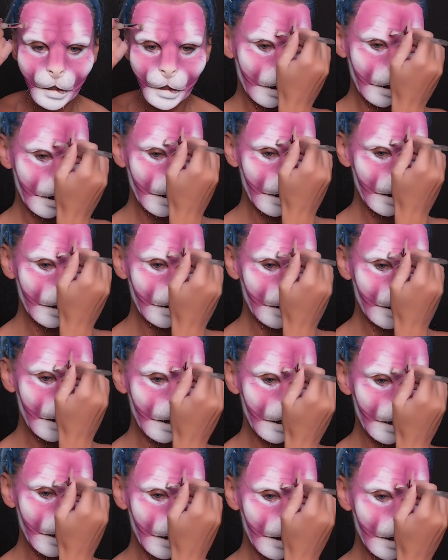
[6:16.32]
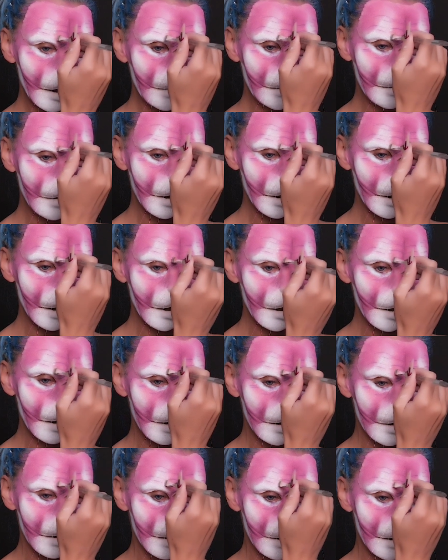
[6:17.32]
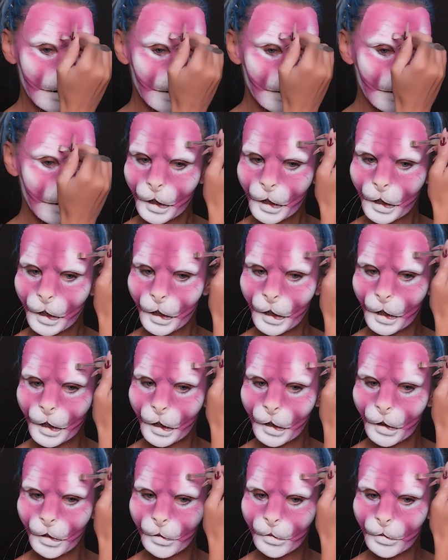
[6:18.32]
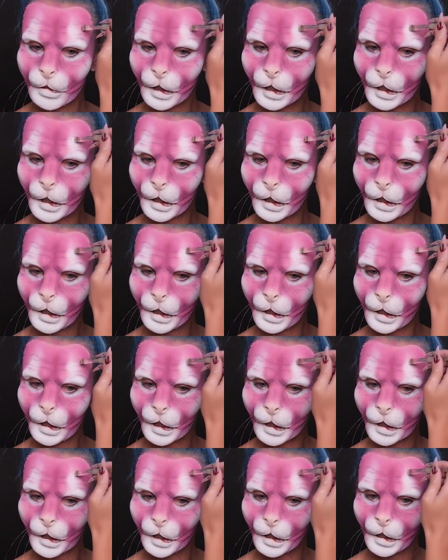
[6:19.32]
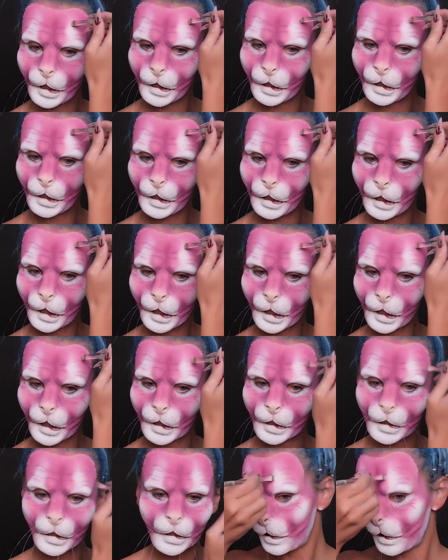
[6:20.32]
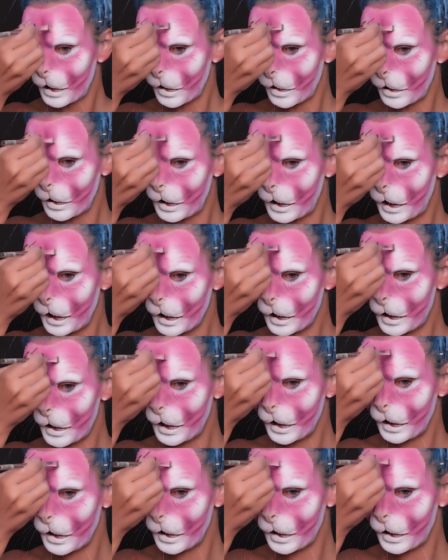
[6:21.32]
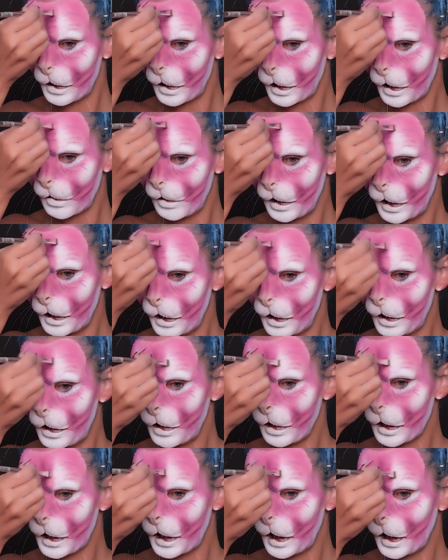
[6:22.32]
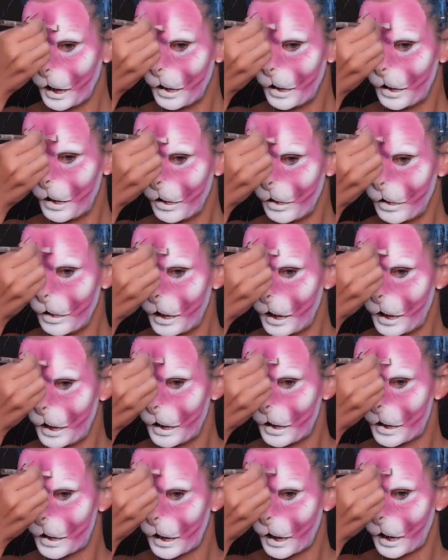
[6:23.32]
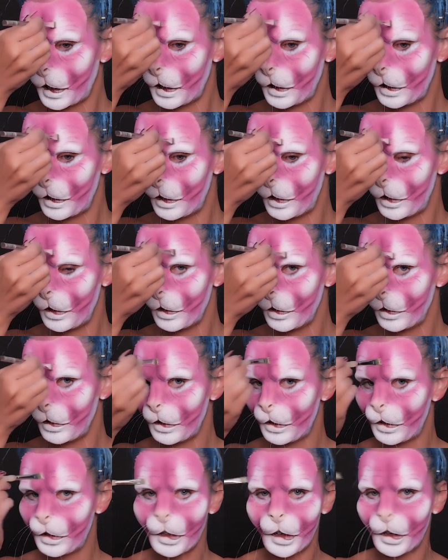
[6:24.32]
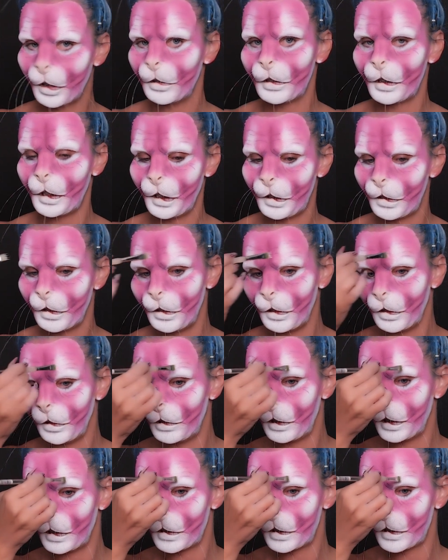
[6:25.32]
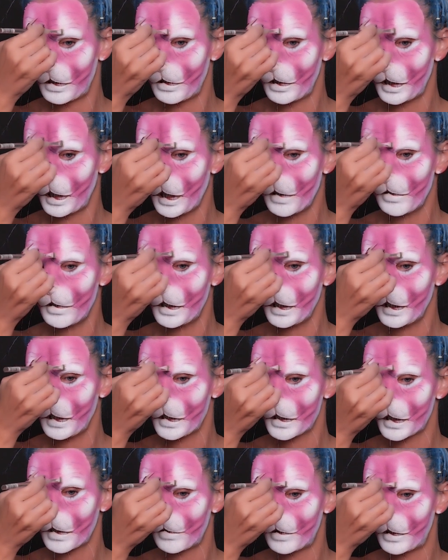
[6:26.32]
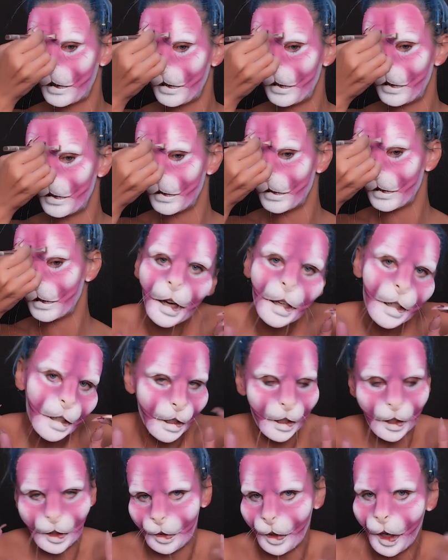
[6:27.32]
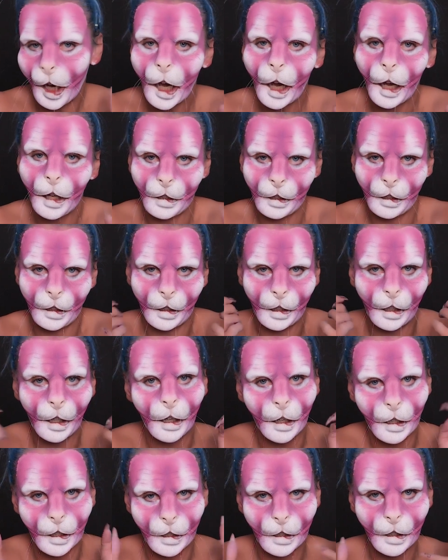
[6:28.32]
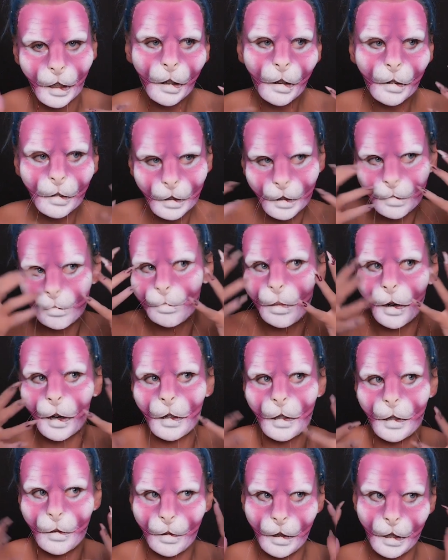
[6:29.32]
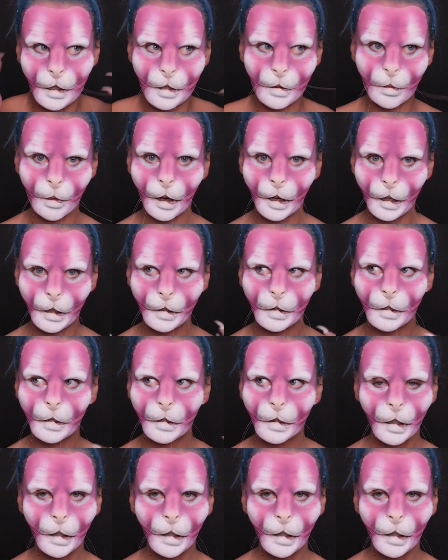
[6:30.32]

I love this. Oh my god, yes. So this is, I mean, you can do this and you don't need to do this. So everything is up to you. I needed to add hair on the spots where it's white.